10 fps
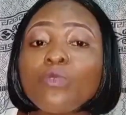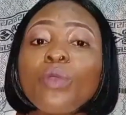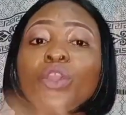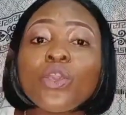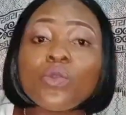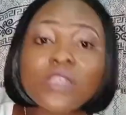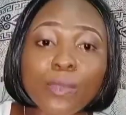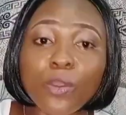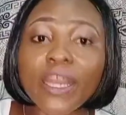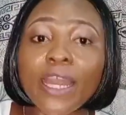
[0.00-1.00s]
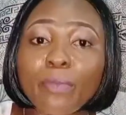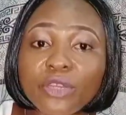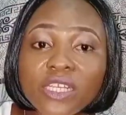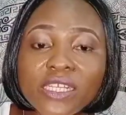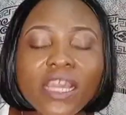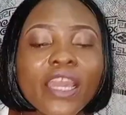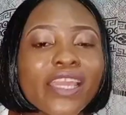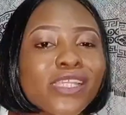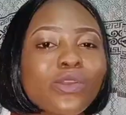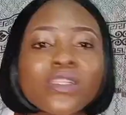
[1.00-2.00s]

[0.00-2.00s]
and then when we use them on our bodies,